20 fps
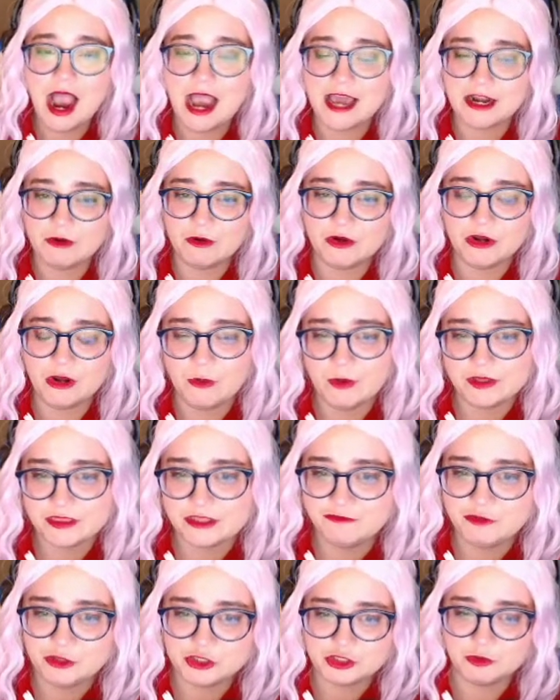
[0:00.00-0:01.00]
I don't know what
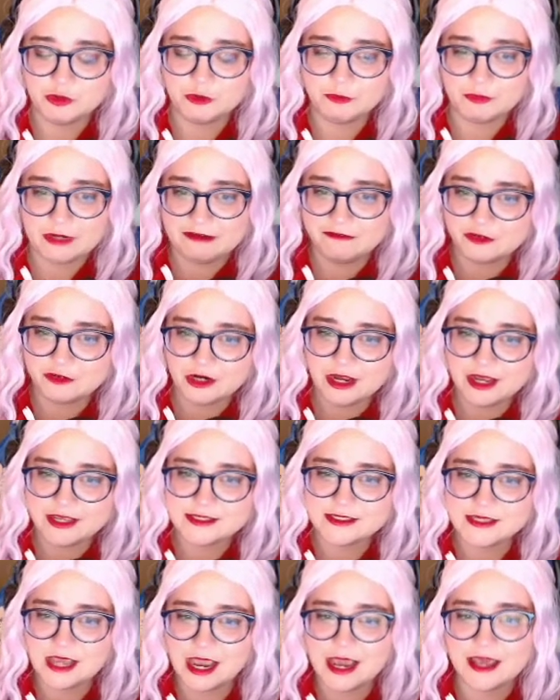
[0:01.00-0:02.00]
the future will bring for
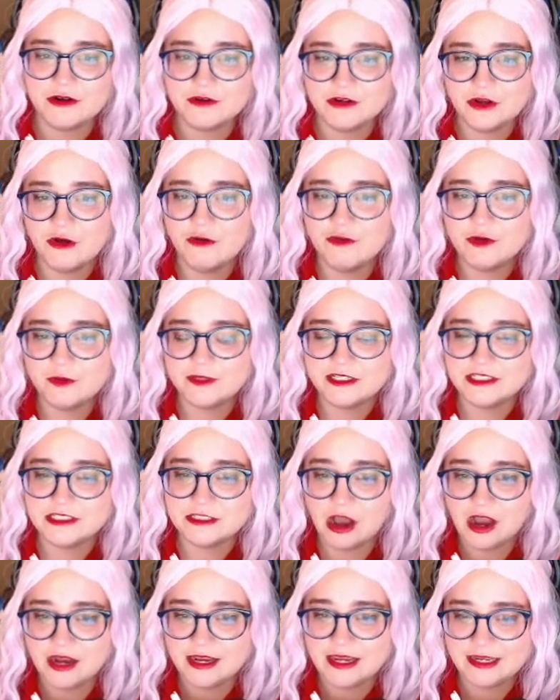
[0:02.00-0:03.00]
us. I don't know if we'll be
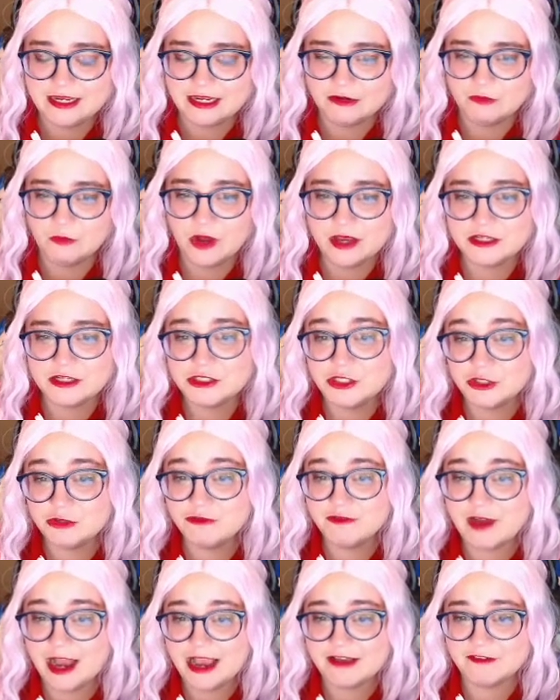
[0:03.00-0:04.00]
talking in one,
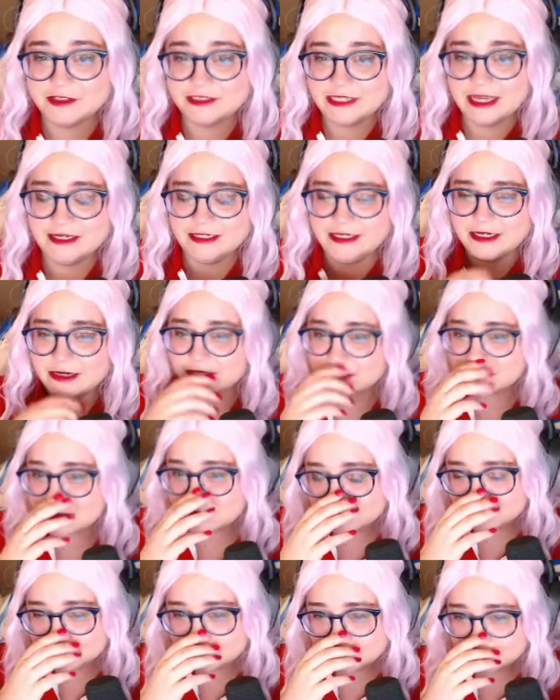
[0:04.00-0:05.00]
two, five, or ten years.
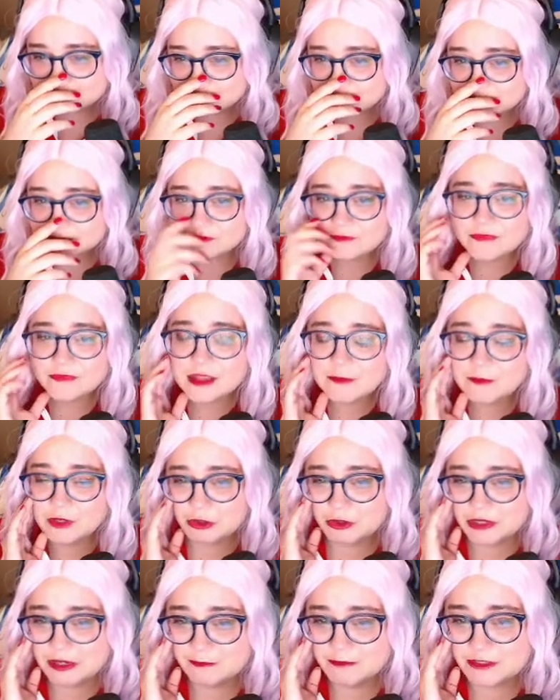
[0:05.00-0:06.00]
But
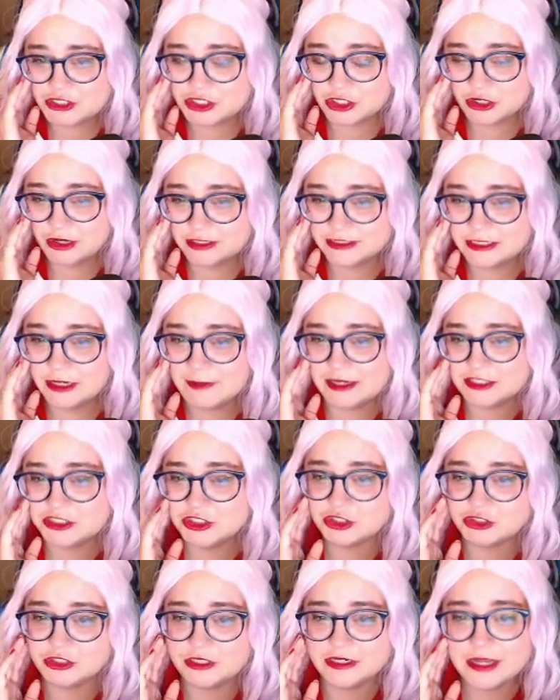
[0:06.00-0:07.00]
you can be sure I'll tell my
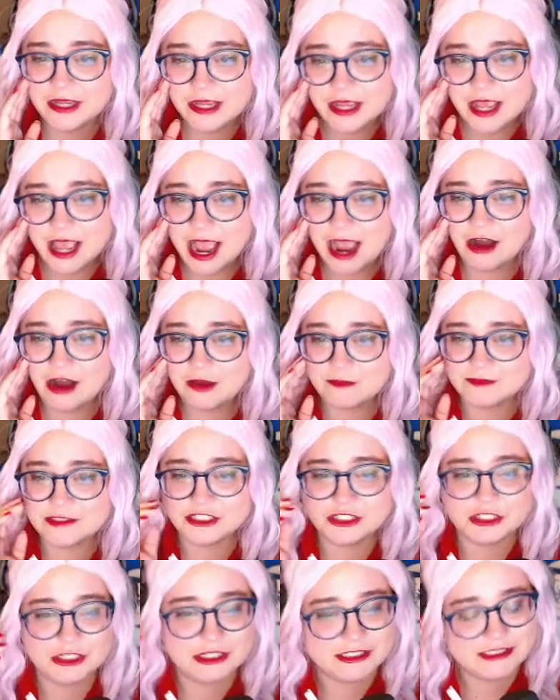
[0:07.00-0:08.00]
children how I'm
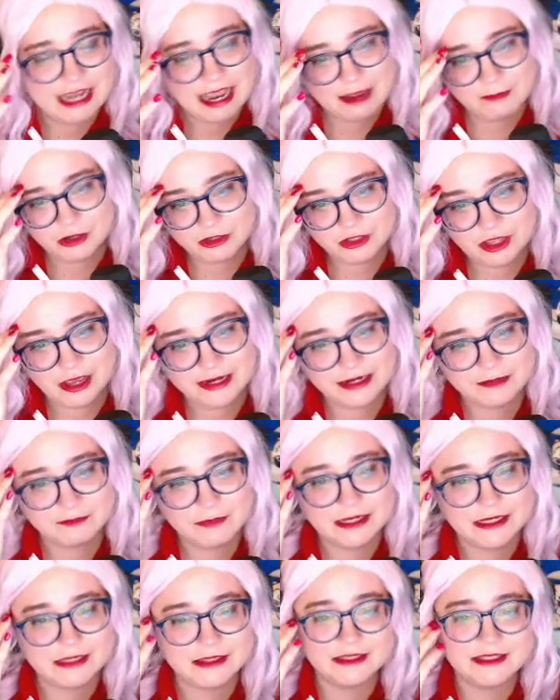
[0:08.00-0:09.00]
such a good time online in
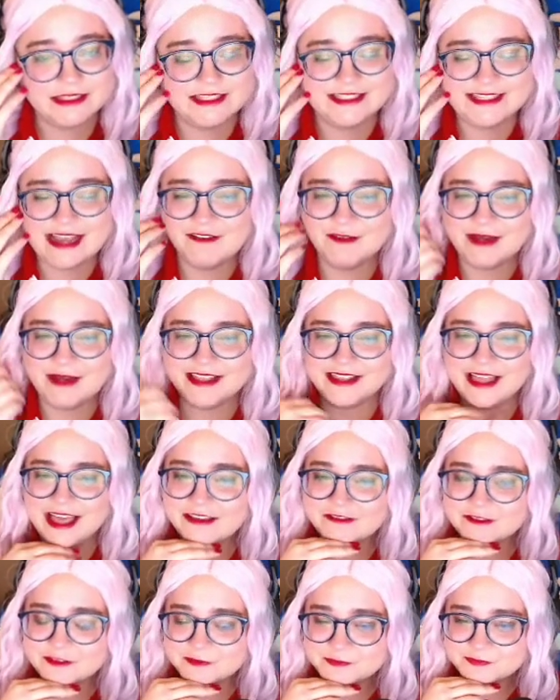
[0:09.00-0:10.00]
my this time of my
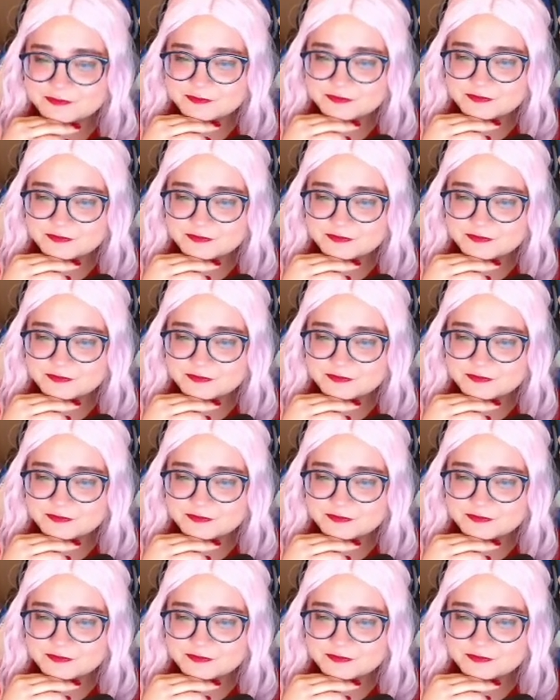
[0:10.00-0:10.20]
life.